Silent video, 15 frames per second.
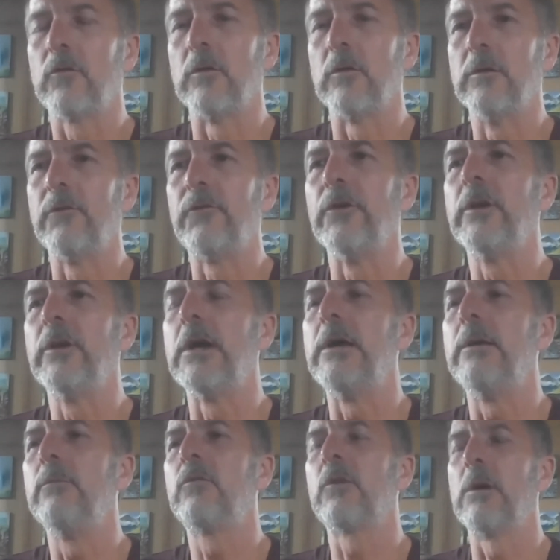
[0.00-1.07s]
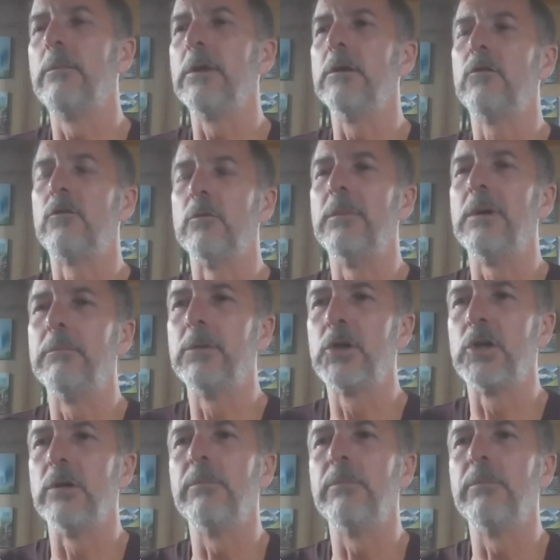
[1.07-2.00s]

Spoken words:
on different games coming into membership.